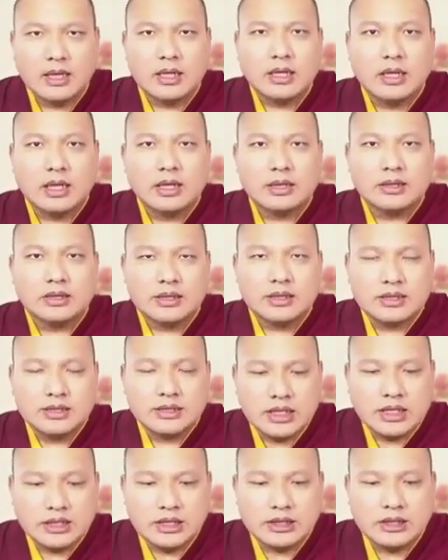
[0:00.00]
shedder that was
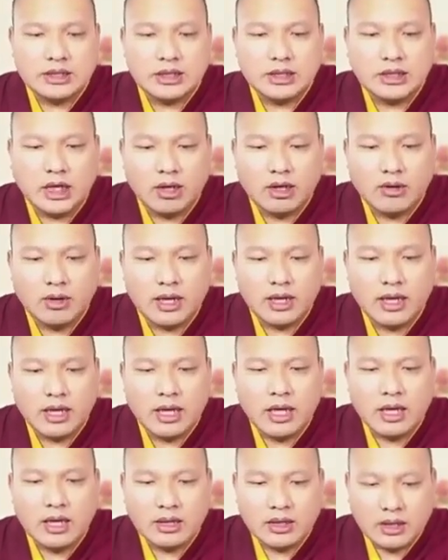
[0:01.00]
founded by the sixth
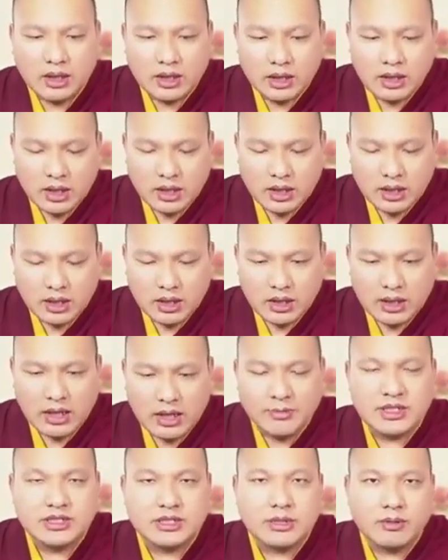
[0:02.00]
Shamar
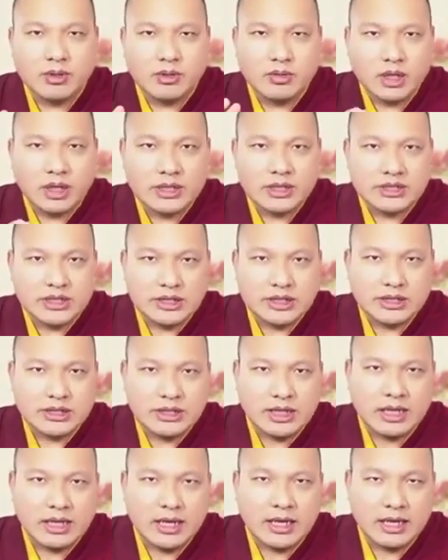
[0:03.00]
Chukye
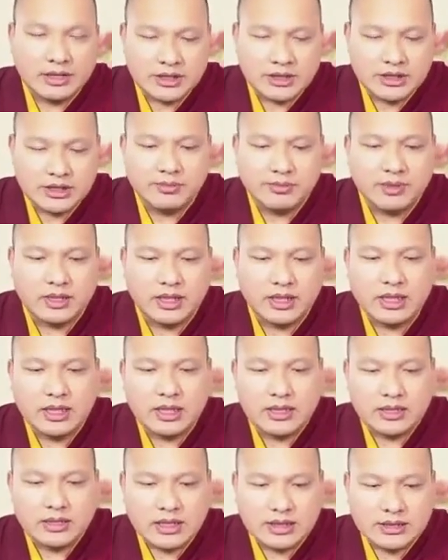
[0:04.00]
Wanchok.
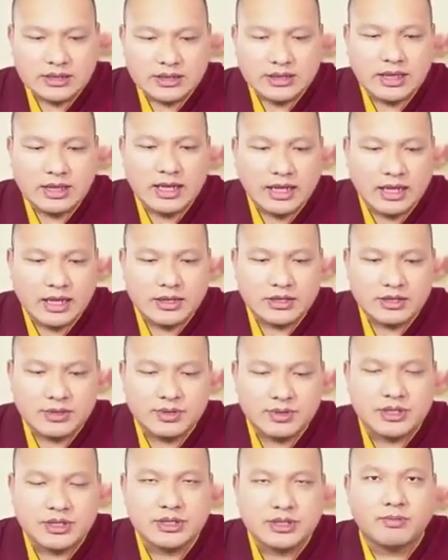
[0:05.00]
And
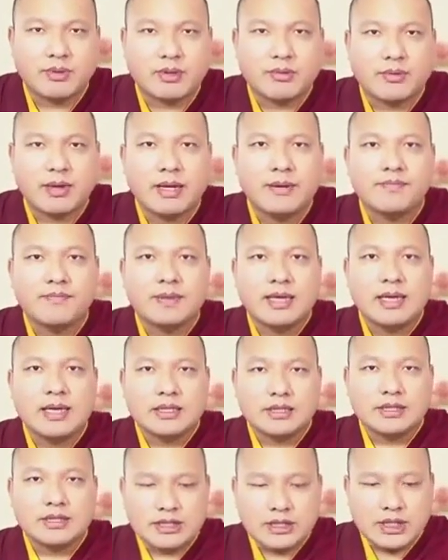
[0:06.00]
Kama Chukme went
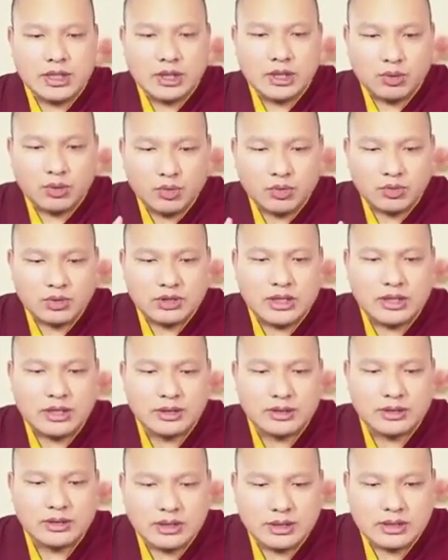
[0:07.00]
to this
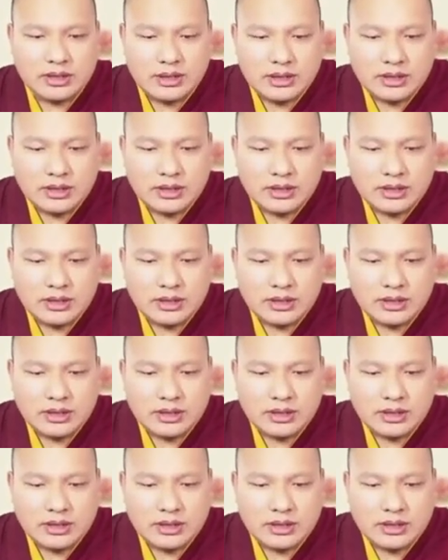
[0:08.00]
actually.